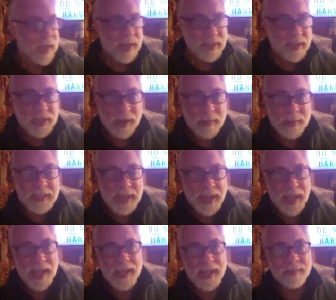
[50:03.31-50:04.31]

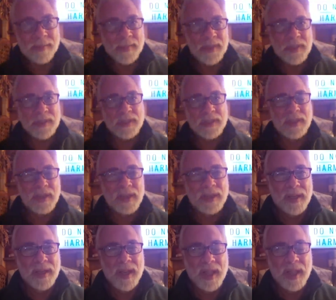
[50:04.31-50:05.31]
Sometimes
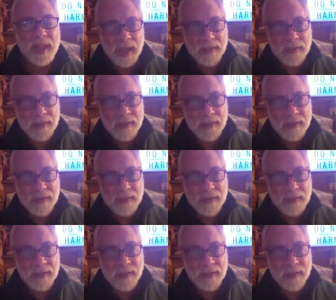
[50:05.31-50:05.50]
like